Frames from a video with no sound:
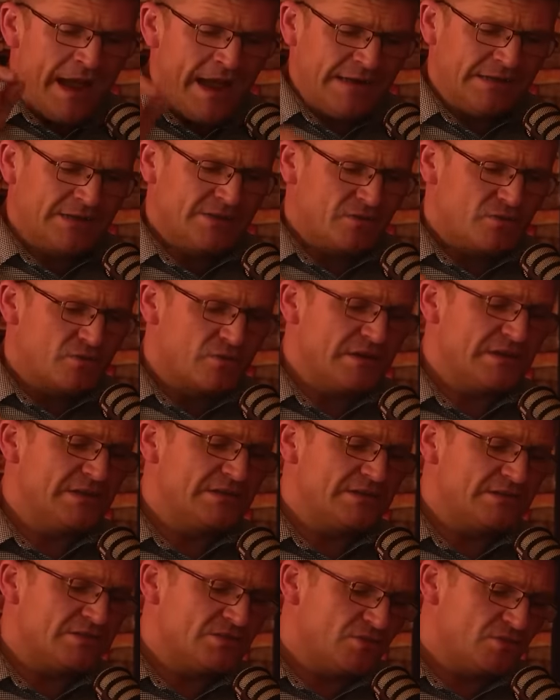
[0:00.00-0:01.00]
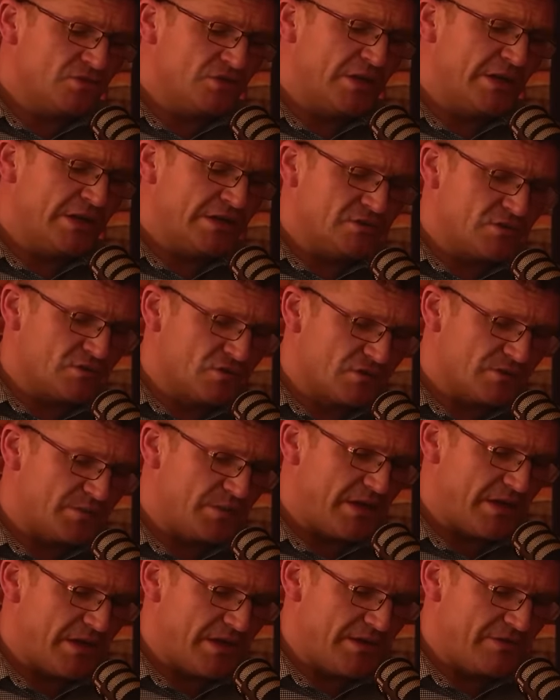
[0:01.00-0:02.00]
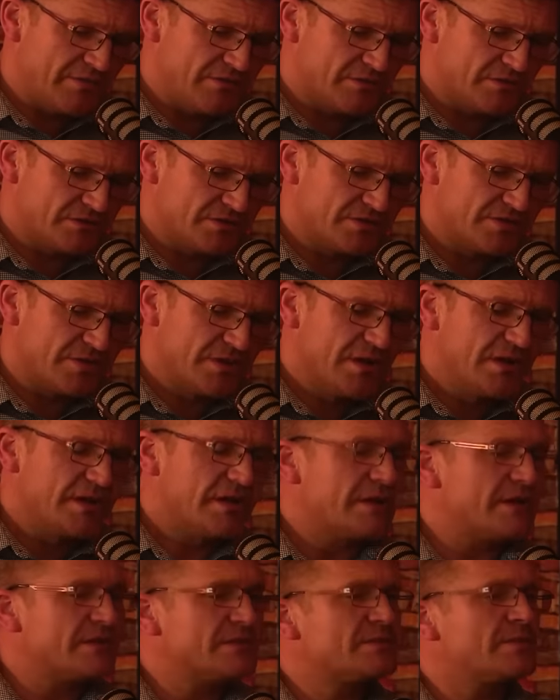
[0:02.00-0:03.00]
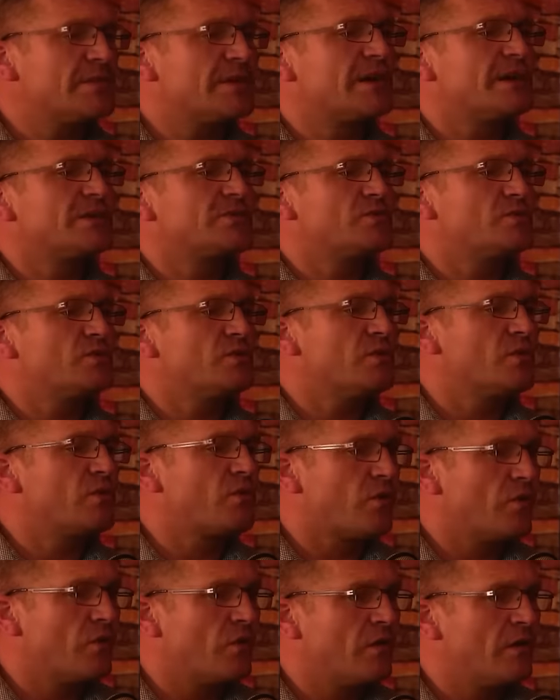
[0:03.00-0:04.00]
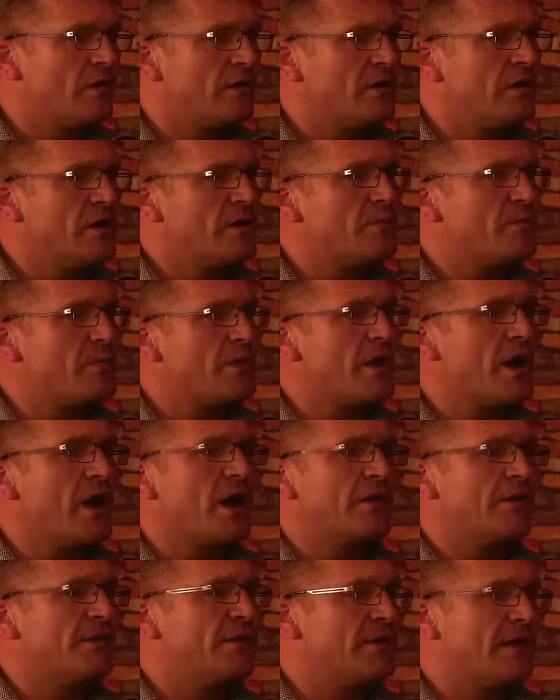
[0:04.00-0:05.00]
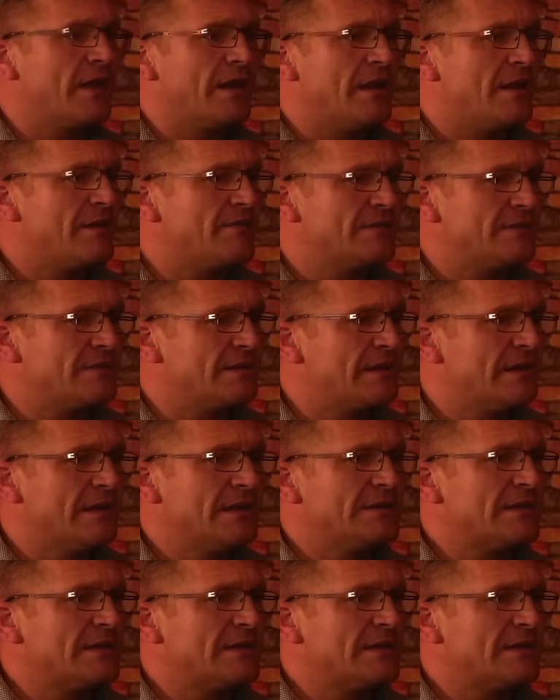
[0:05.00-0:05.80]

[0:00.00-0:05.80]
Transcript: And the reason you change those behaviors is because you will grow beyond a level